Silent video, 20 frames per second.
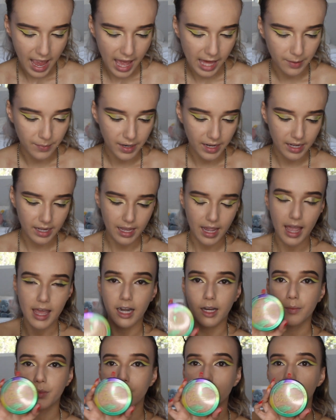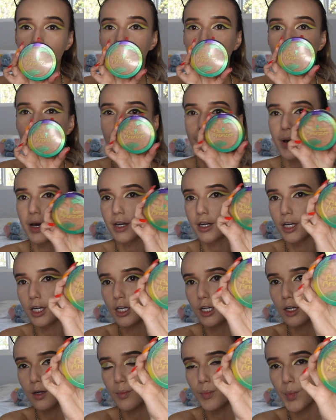and I'm using
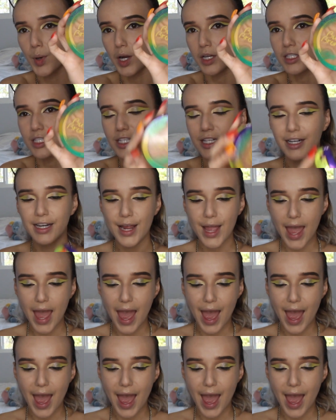Butter bronzer,